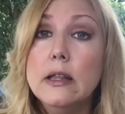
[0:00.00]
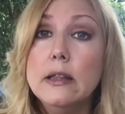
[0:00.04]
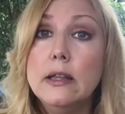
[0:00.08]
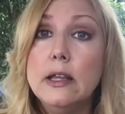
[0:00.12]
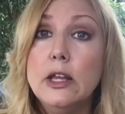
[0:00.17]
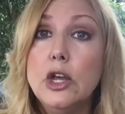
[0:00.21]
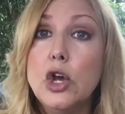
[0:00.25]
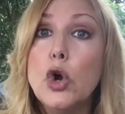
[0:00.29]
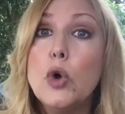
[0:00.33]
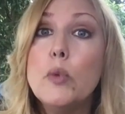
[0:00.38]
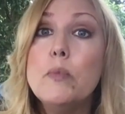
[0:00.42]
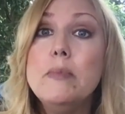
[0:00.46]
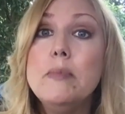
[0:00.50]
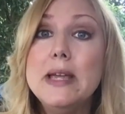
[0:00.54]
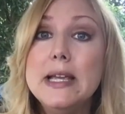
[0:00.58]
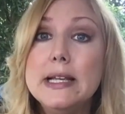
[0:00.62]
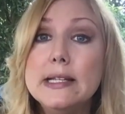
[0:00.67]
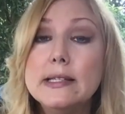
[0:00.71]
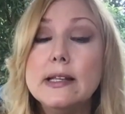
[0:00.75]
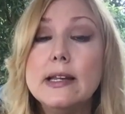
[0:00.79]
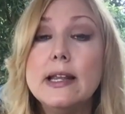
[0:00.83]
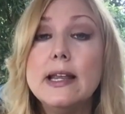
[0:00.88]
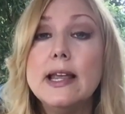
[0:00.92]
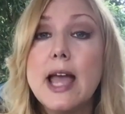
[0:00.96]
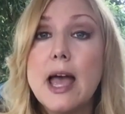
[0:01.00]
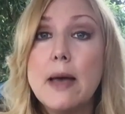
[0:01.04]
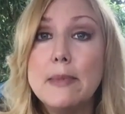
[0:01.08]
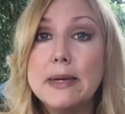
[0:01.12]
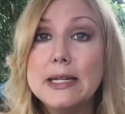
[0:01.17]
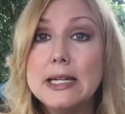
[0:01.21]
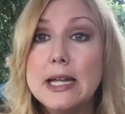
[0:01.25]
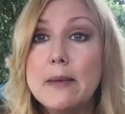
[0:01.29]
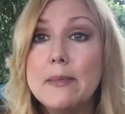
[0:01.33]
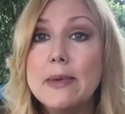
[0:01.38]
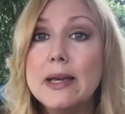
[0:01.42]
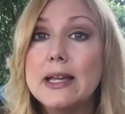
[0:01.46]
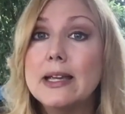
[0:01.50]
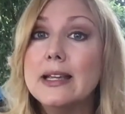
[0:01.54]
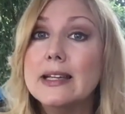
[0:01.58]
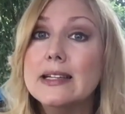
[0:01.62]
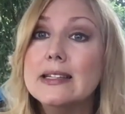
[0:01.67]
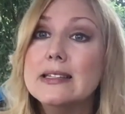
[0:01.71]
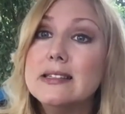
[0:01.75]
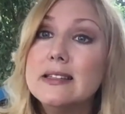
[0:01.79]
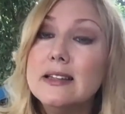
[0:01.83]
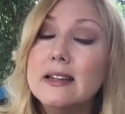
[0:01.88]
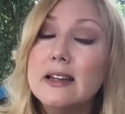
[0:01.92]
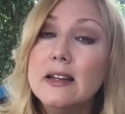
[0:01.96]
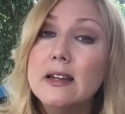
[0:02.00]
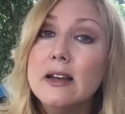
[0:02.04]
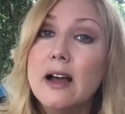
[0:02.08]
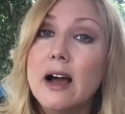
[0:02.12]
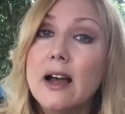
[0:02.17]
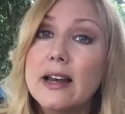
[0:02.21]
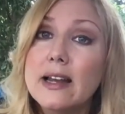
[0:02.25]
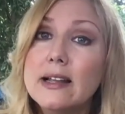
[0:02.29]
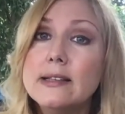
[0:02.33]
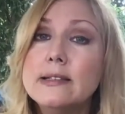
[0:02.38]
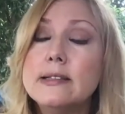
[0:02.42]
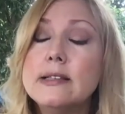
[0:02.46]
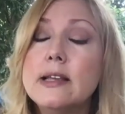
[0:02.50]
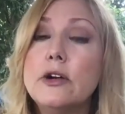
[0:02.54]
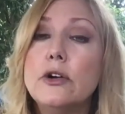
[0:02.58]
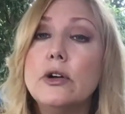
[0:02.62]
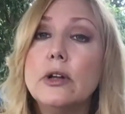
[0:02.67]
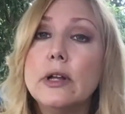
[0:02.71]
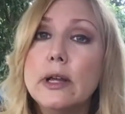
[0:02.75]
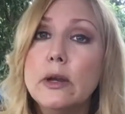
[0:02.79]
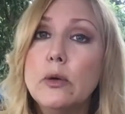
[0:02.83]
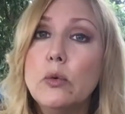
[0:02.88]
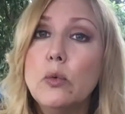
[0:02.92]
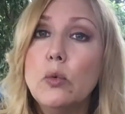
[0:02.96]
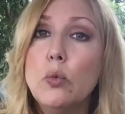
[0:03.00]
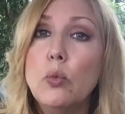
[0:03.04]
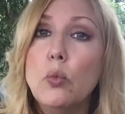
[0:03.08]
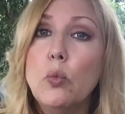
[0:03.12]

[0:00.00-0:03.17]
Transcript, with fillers: the obesity epidemic is not necessarily